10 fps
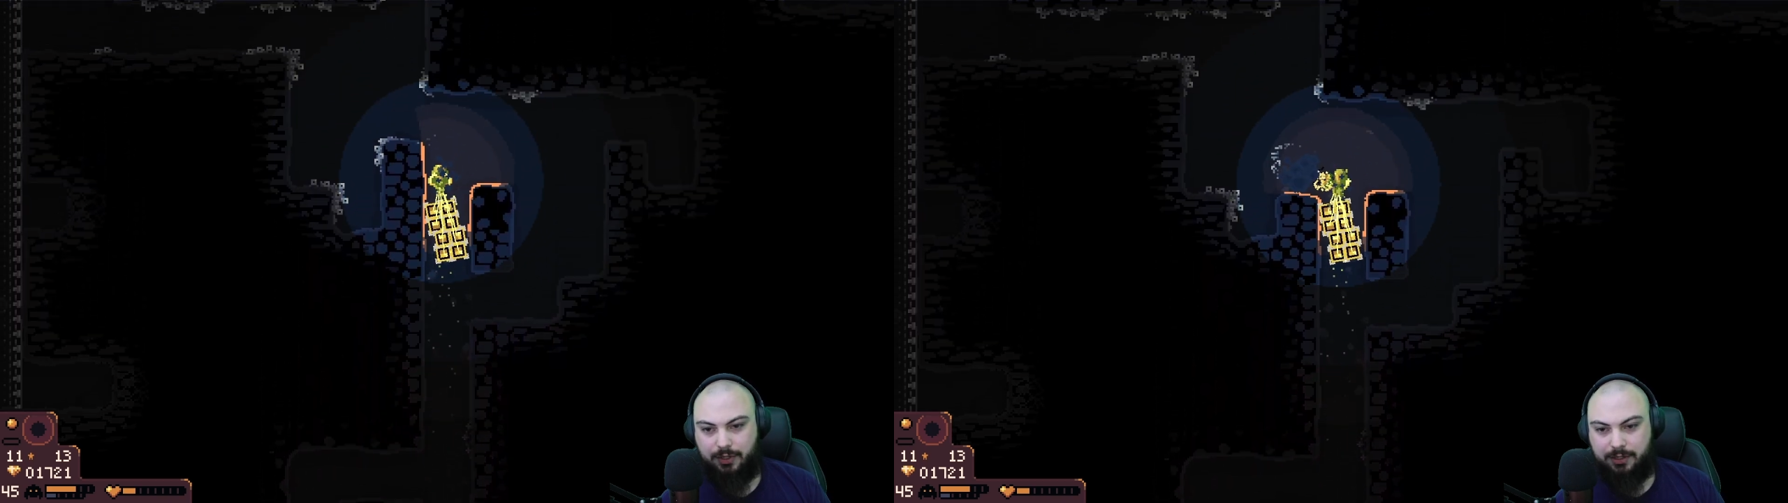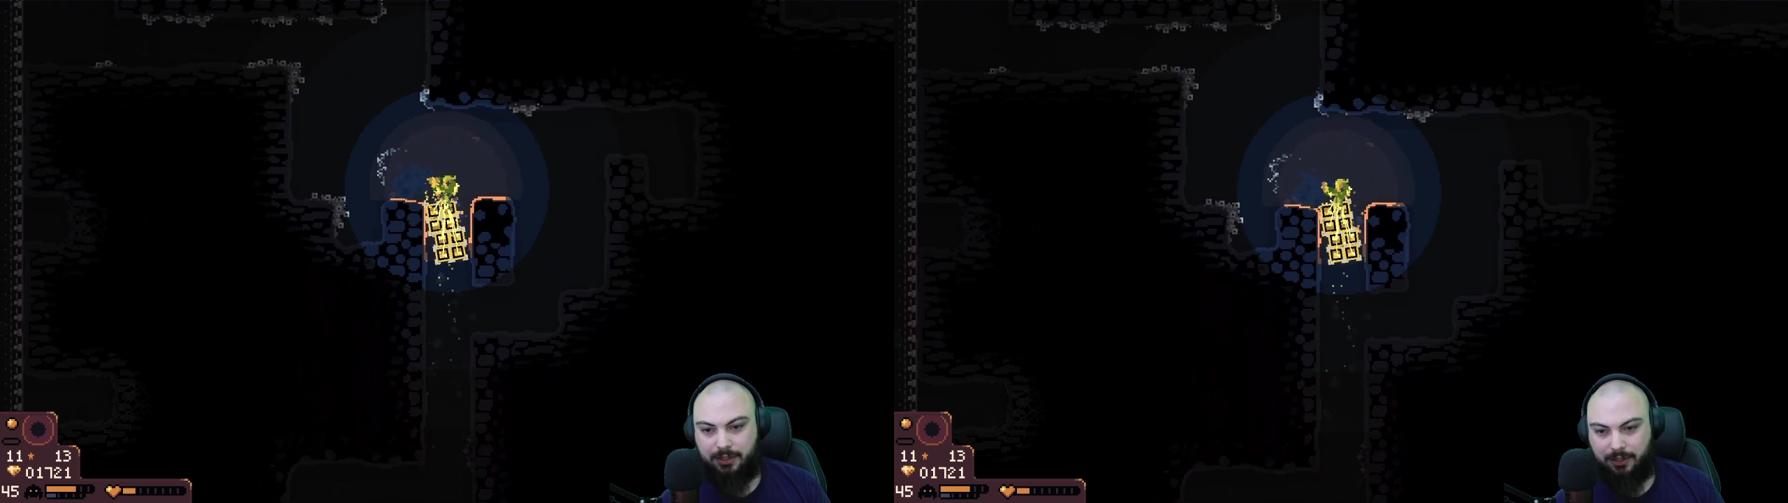
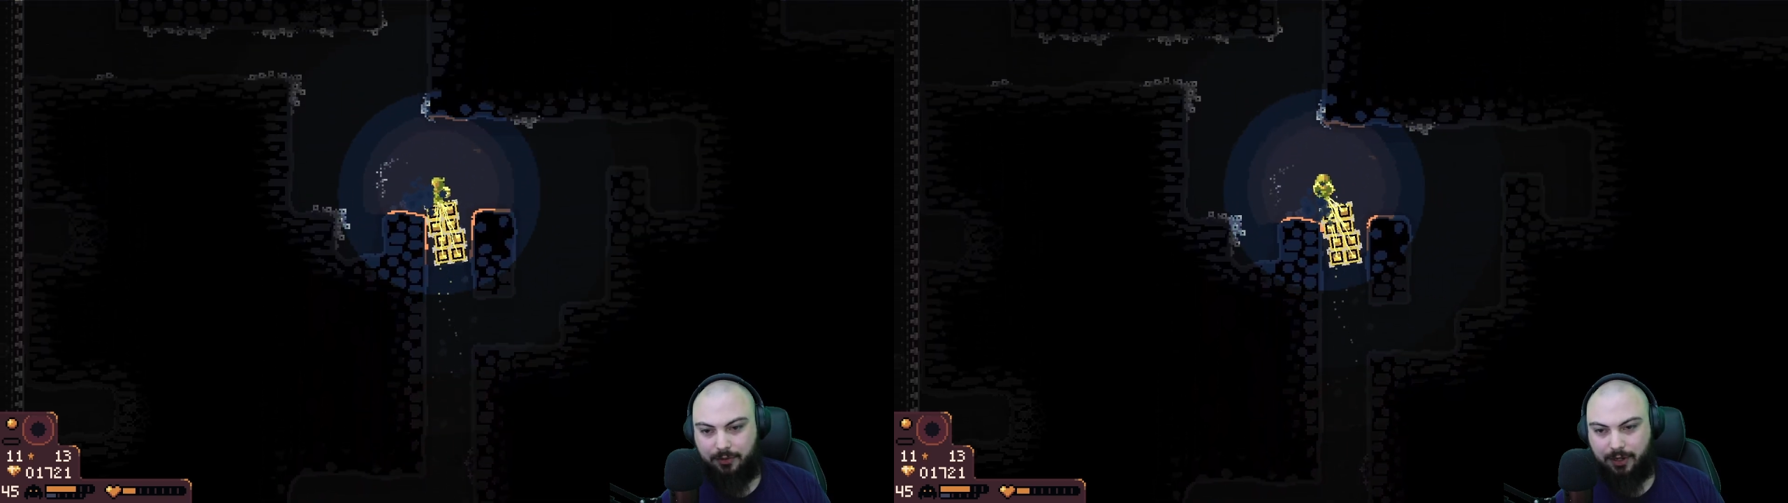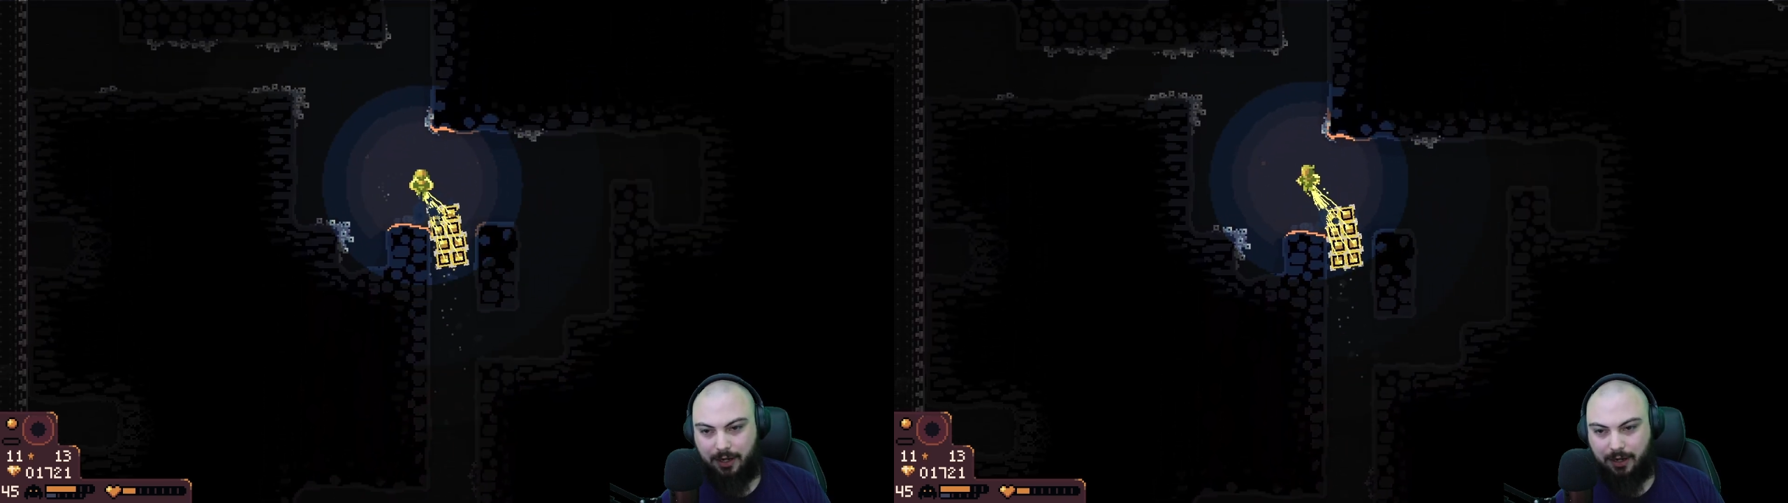there you
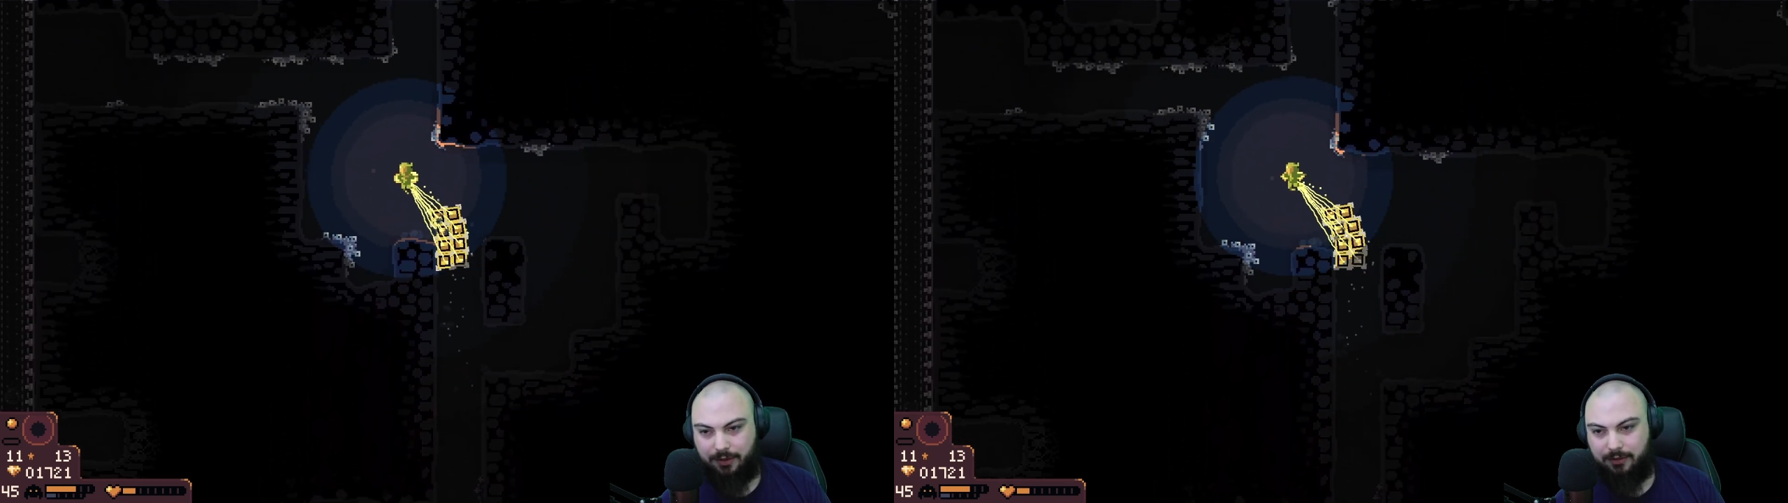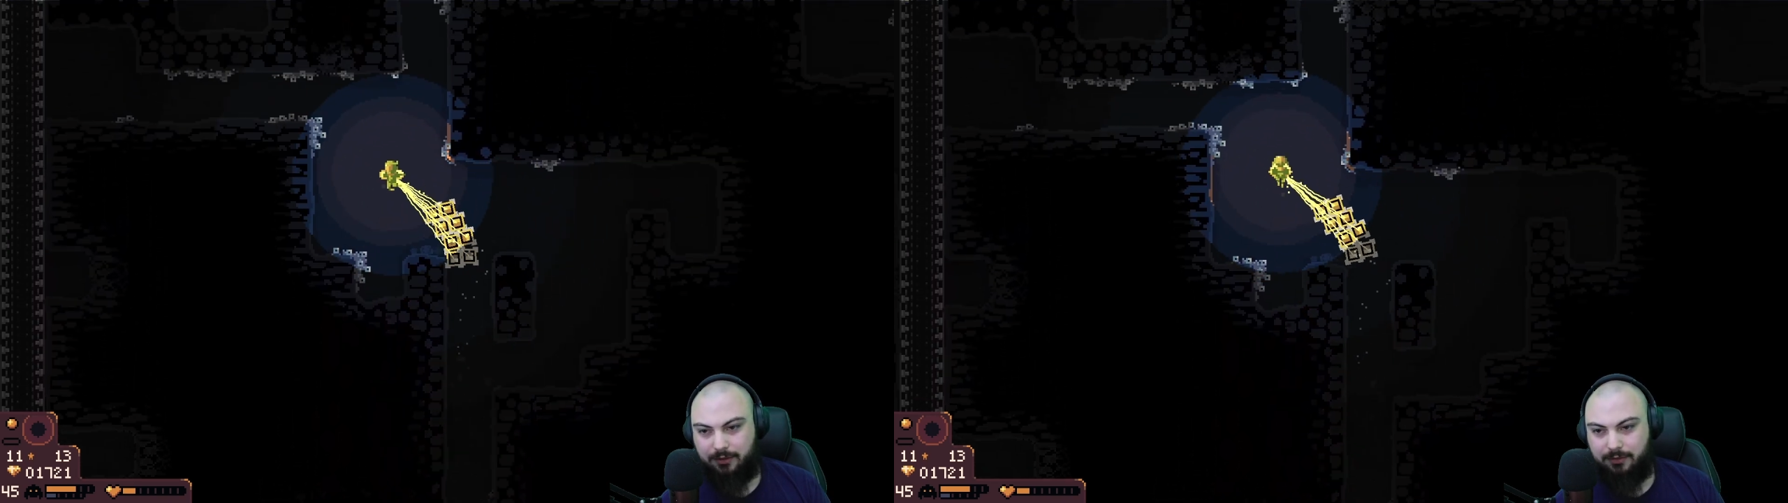go kind of
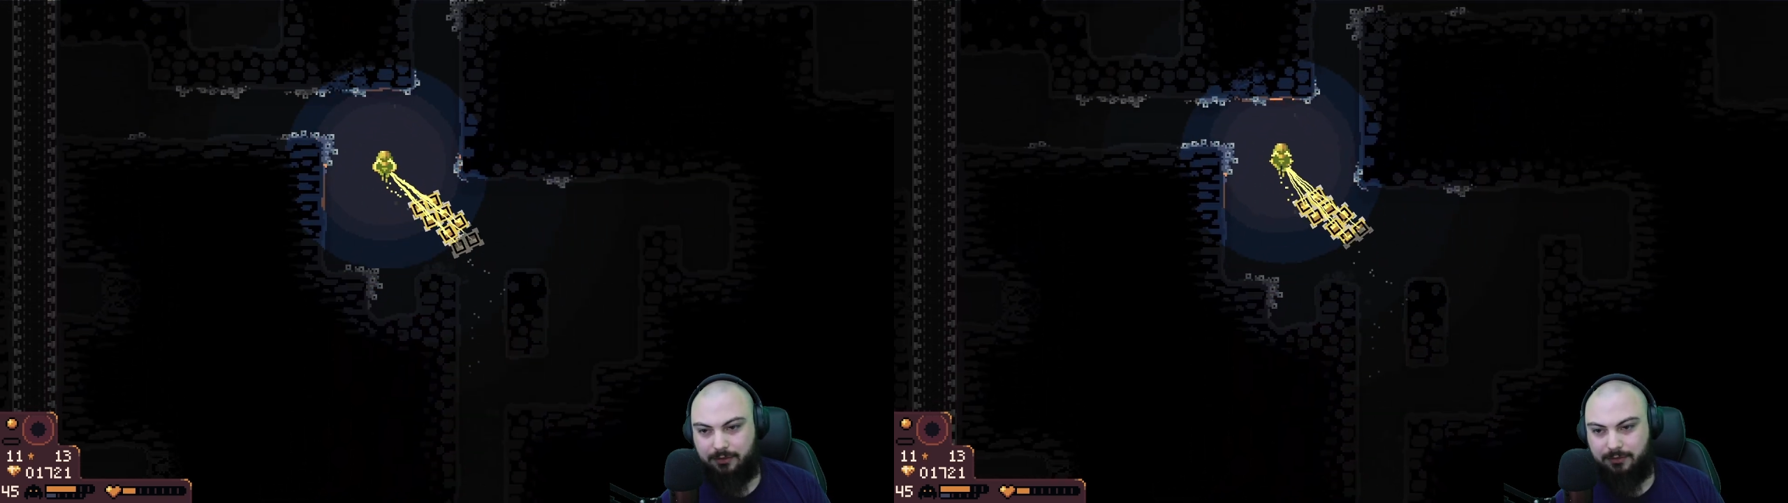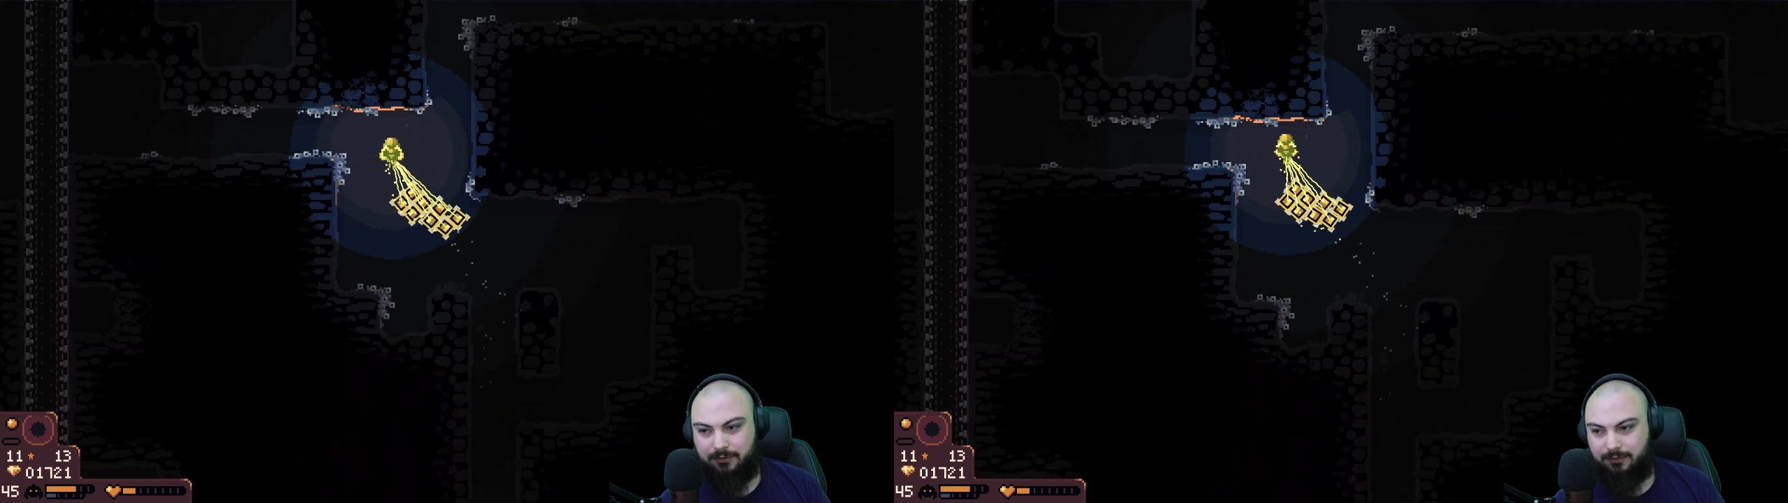thing.
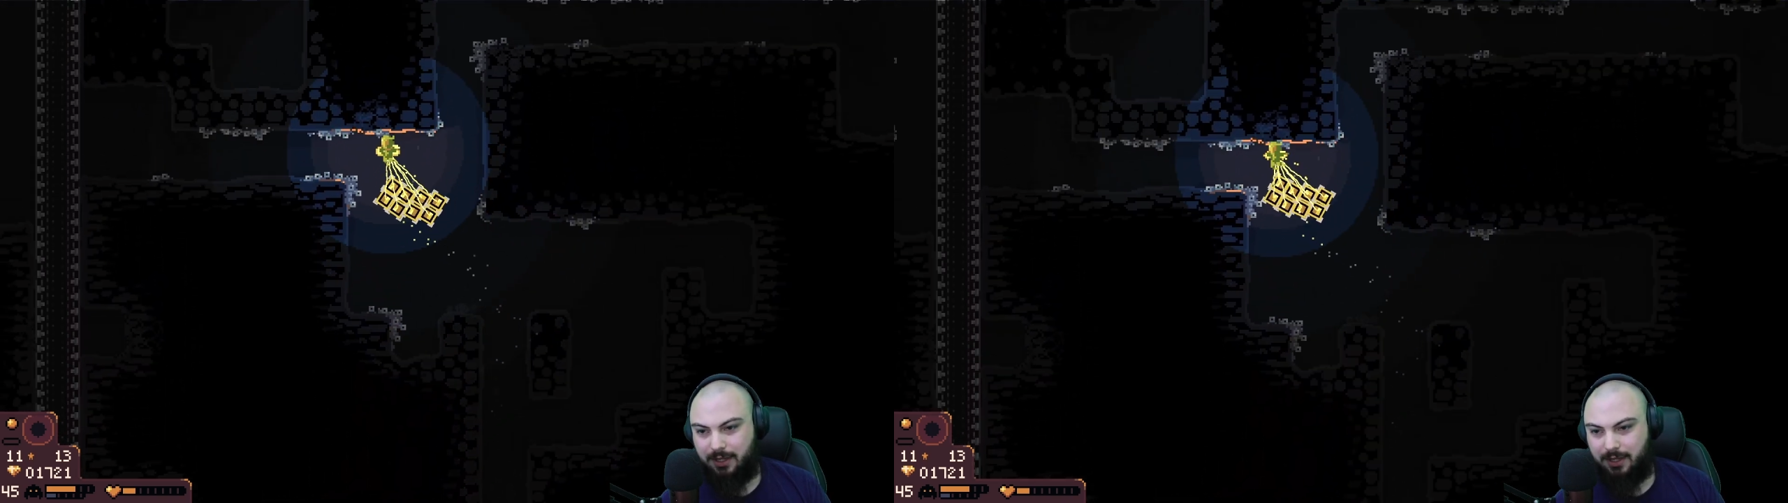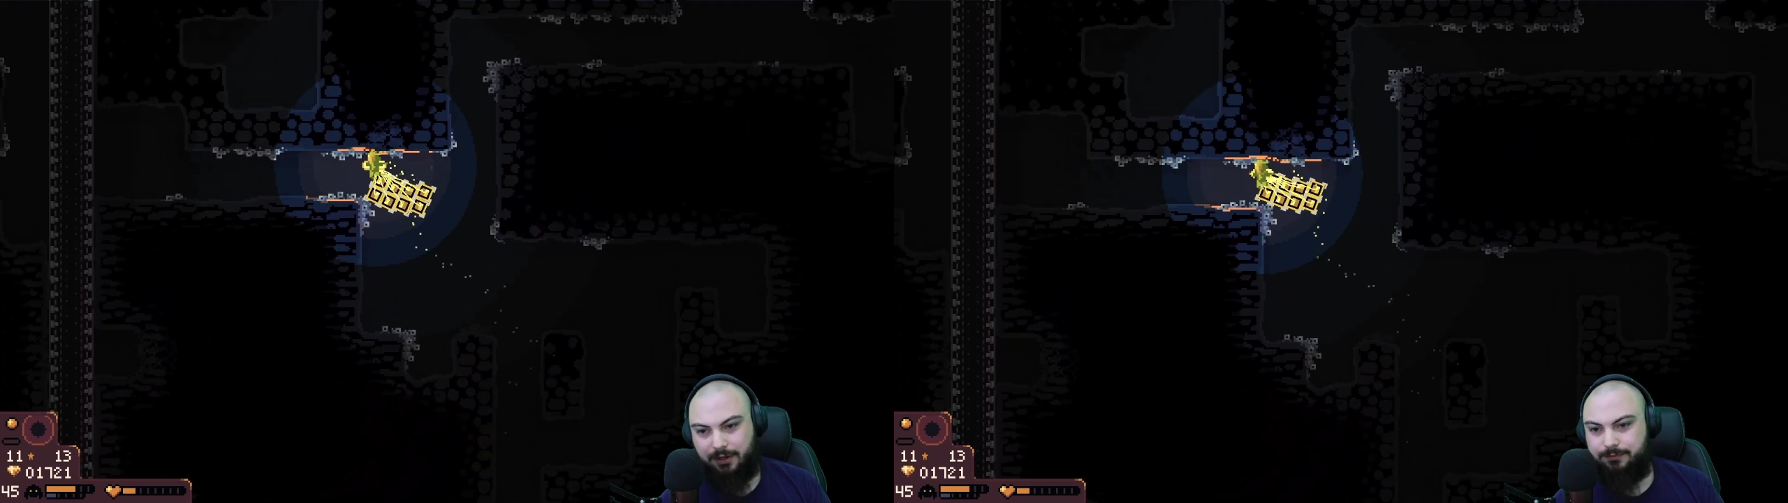I
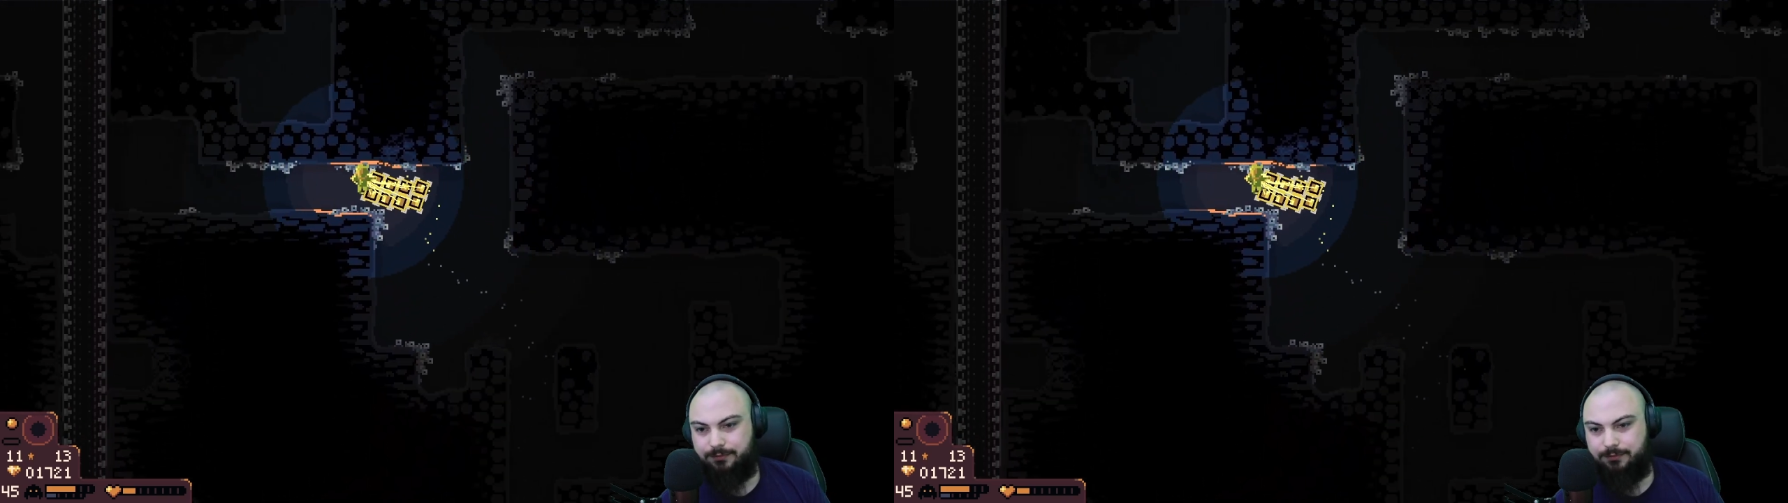don't know.